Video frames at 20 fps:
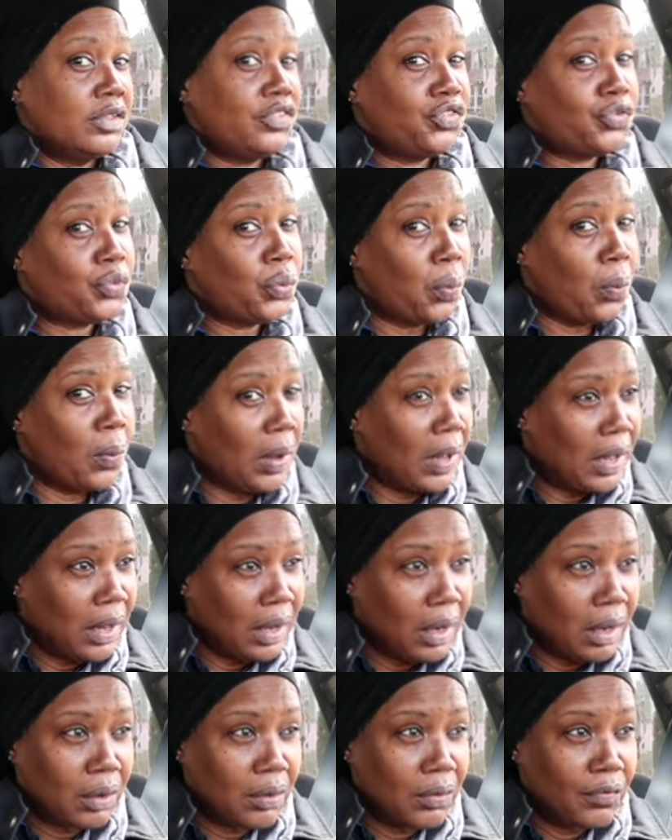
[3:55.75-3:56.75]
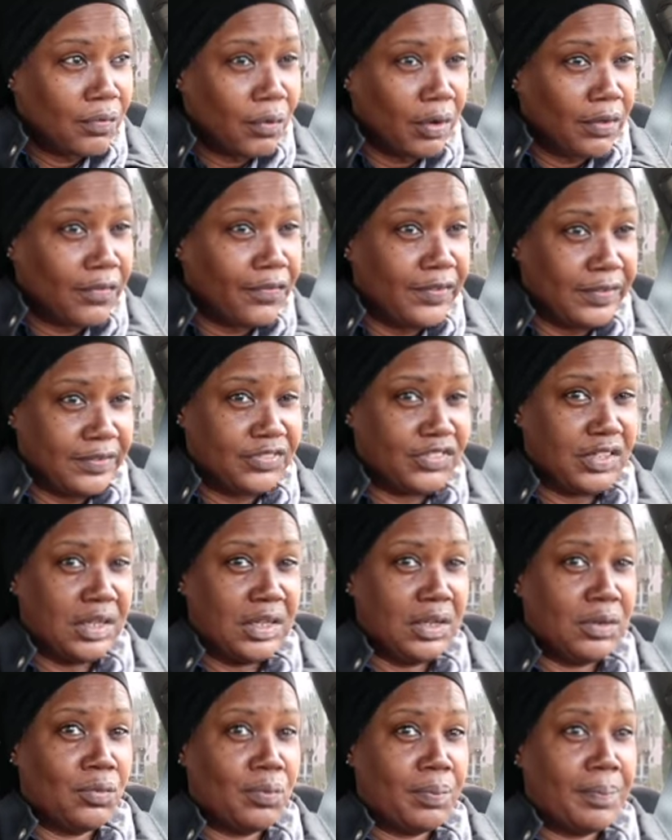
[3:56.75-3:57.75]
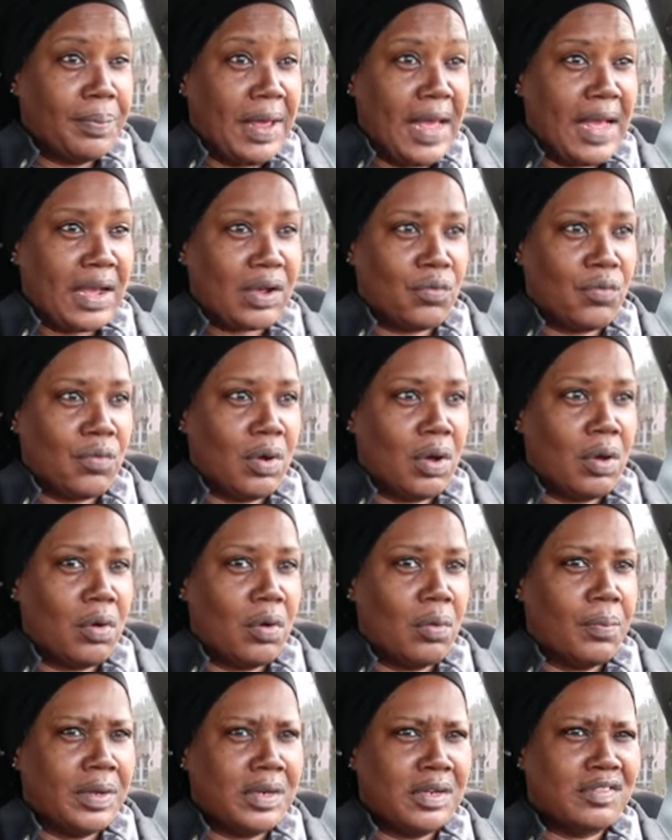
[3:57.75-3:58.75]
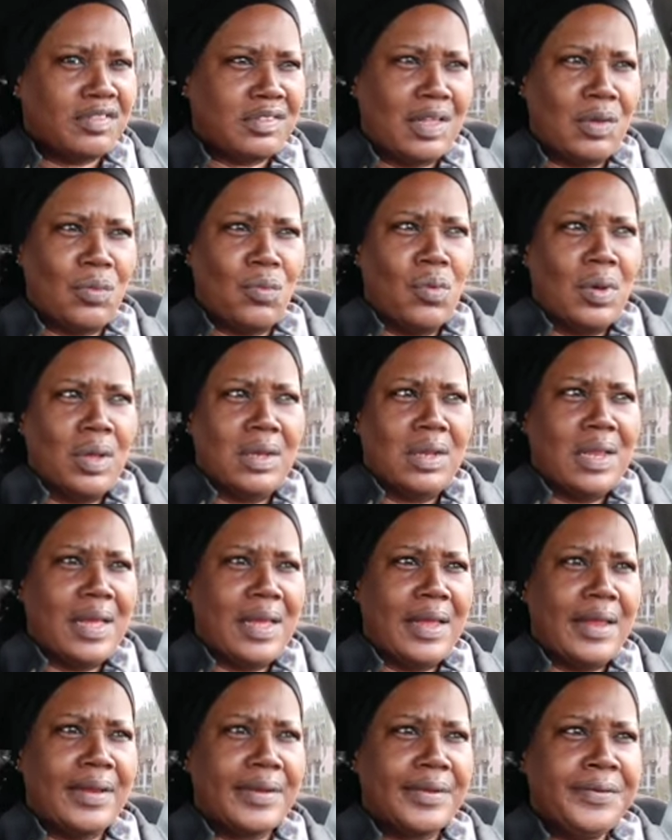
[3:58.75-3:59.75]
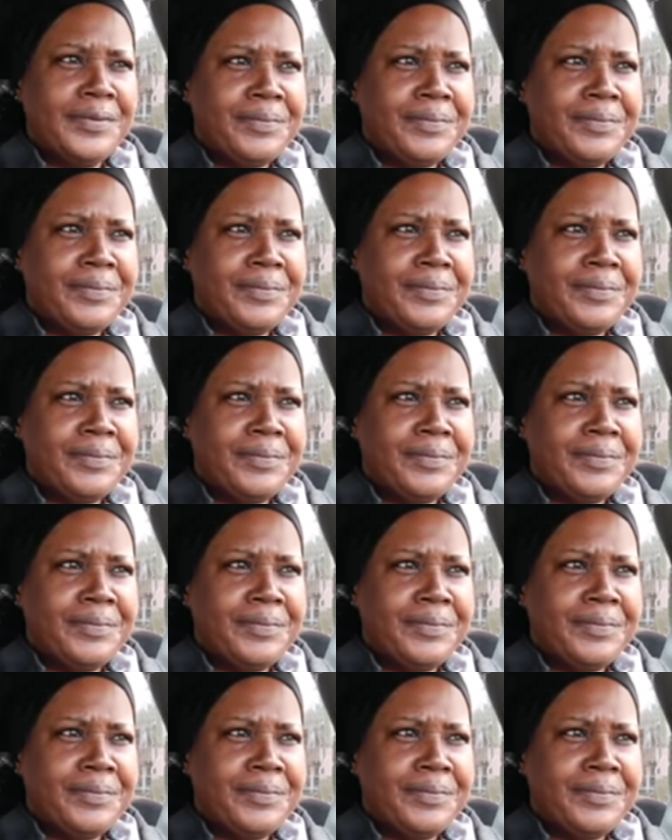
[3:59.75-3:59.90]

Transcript: 12 or 15 pack roll, but it's, they want like